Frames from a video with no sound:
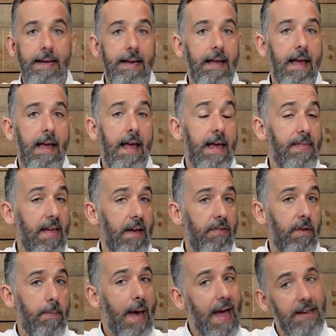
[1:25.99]
And now
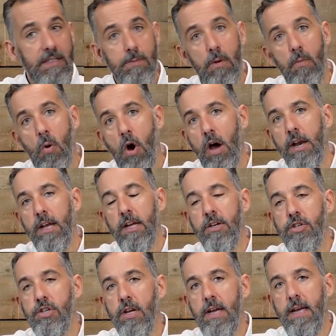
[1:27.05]
the maximum
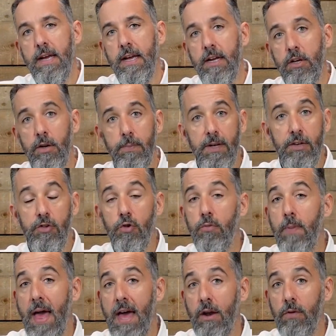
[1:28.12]
wattage could be two
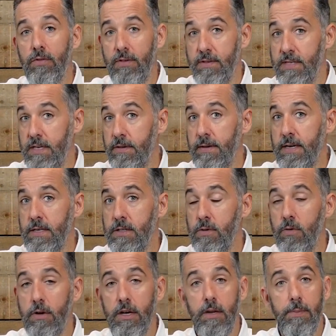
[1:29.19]
panels in series,
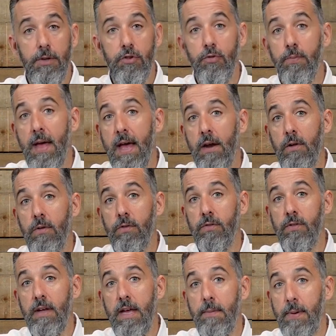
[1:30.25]
or it could be two
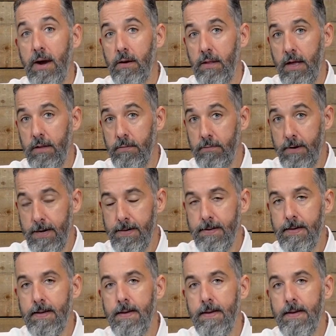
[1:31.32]
panels in parallel, right?